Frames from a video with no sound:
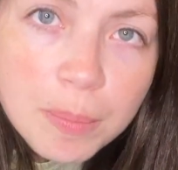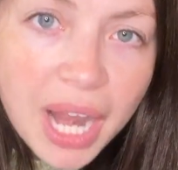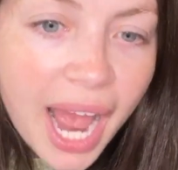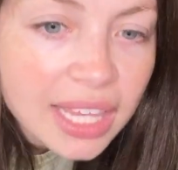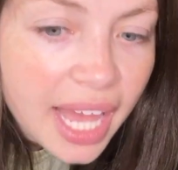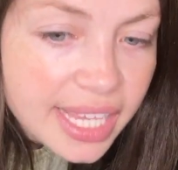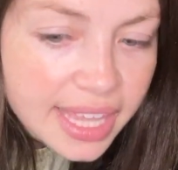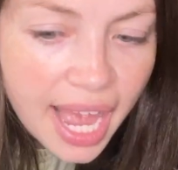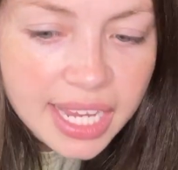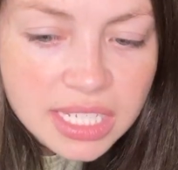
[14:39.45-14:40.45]
but I like
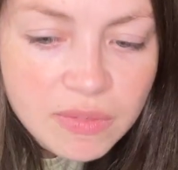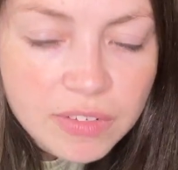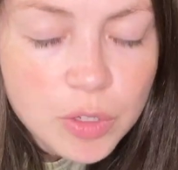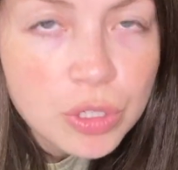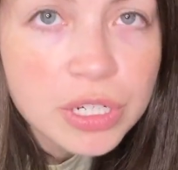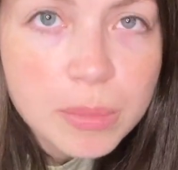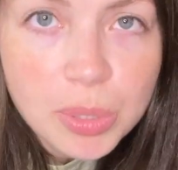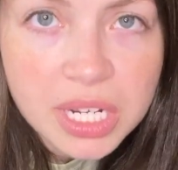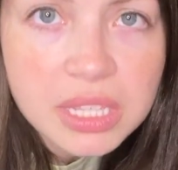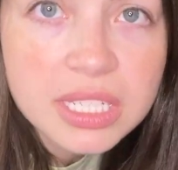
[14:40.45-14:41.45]
that because even if you couldn't
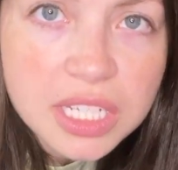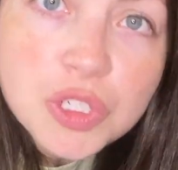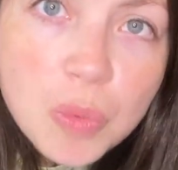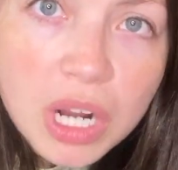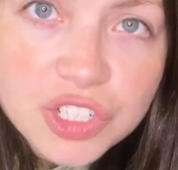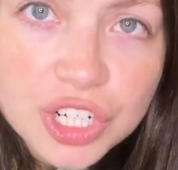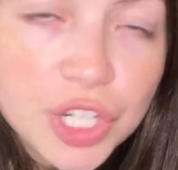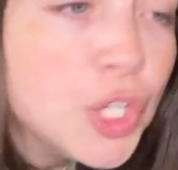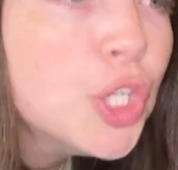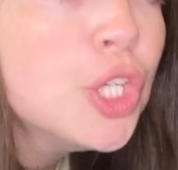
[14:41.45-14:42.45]
put it in the dishwasher,